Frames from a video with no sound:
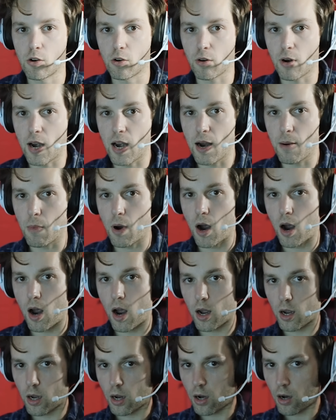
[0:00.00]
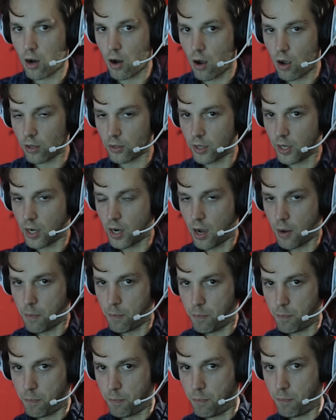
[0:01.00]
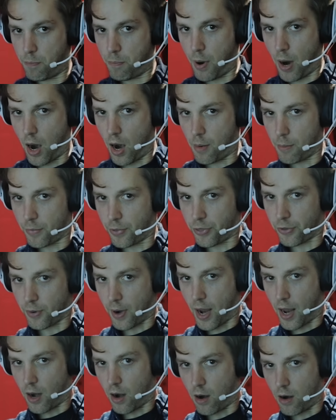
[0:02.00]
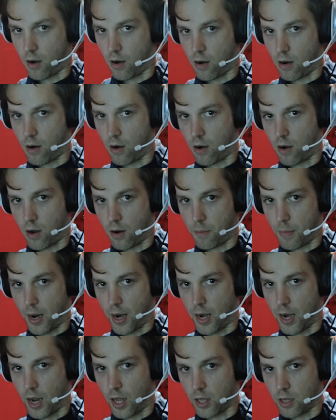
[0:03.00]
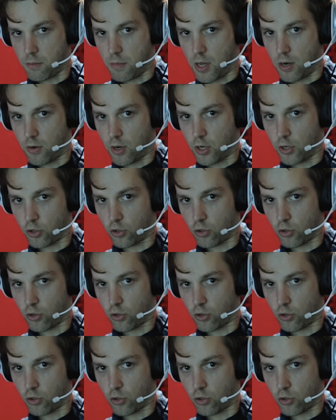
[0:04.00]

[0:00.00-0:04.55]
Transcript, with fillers: grandma called in a bomb threat on my elementary